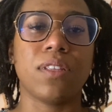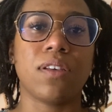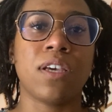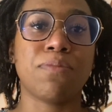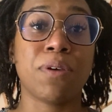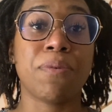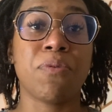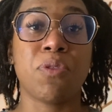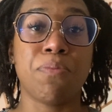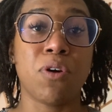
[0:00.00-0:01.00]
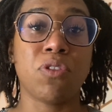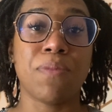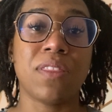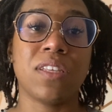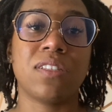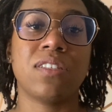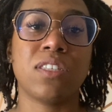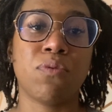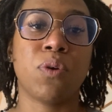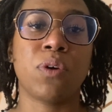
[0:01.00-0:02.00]
experiment with both methods and
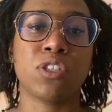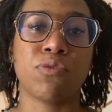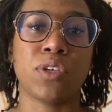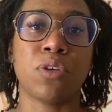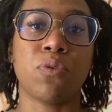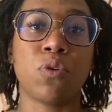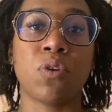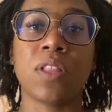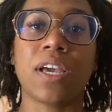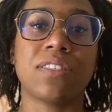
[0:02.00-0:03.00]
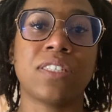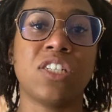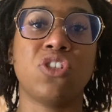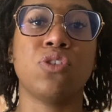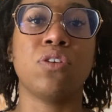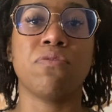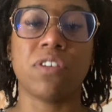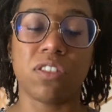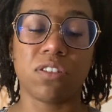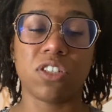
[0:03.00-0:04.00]
see what works for you. Or like I said, just do your
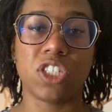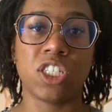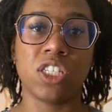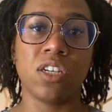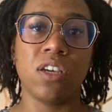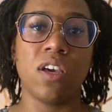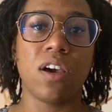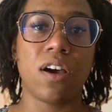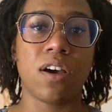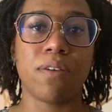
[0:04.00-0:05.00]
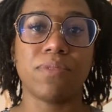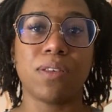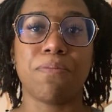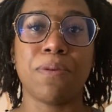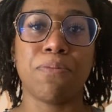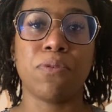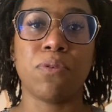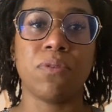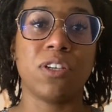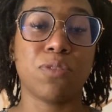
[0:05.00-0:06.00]
research. Some
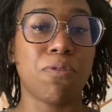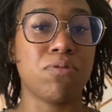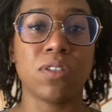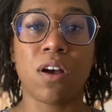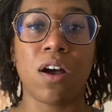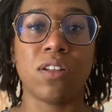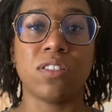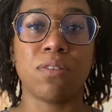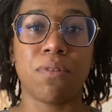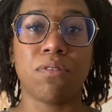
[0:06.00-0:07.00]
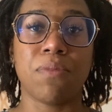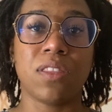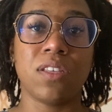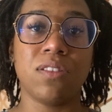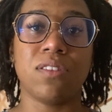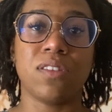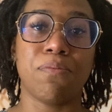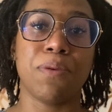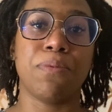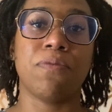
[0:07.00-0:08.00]
people, there's pros and cons to both methods, and some
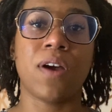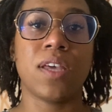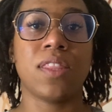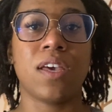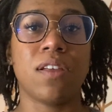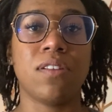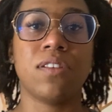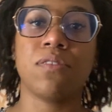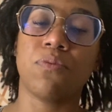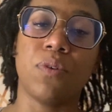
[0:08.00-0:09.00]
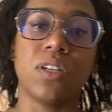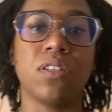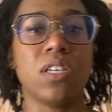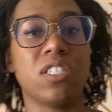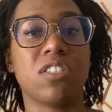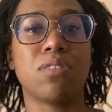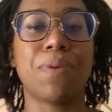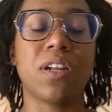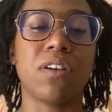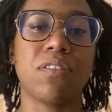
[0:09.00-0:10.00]
people find that one is just
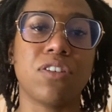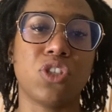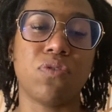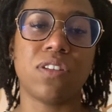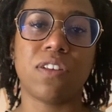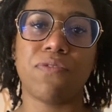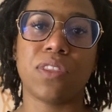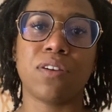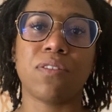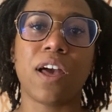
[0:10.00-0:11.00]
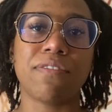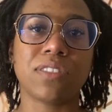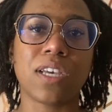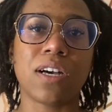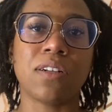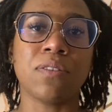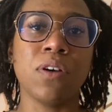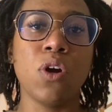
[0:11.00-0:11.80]
better suited to fit their lifestyle,